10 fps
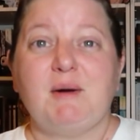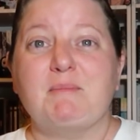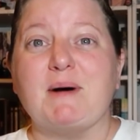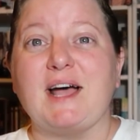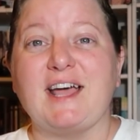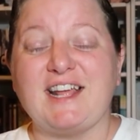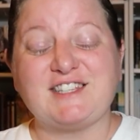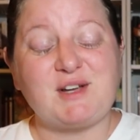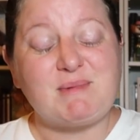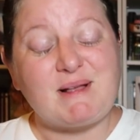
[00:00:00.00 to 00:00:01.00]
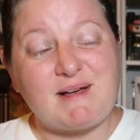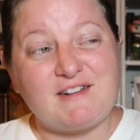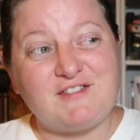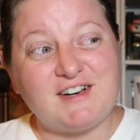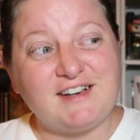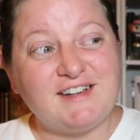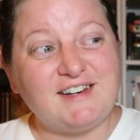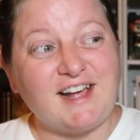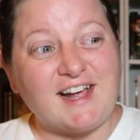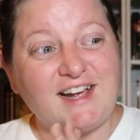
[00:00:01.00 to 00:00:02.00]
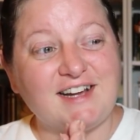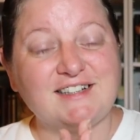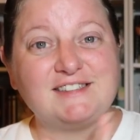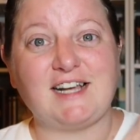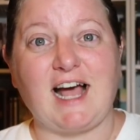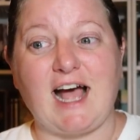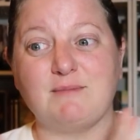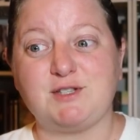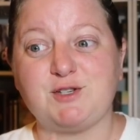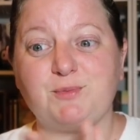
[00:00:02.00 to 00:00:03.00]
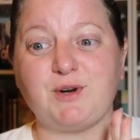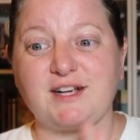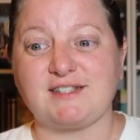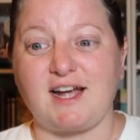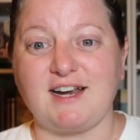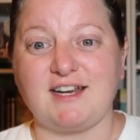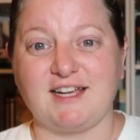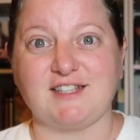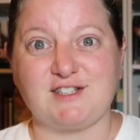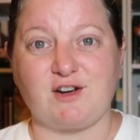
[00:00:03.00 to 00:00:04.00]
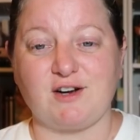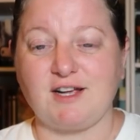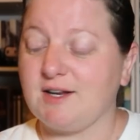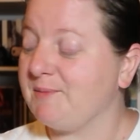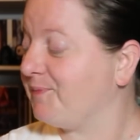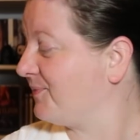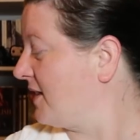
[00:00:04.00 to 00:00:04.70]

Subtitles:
but it's gonna be a lot of fun and I'm super excited to get started.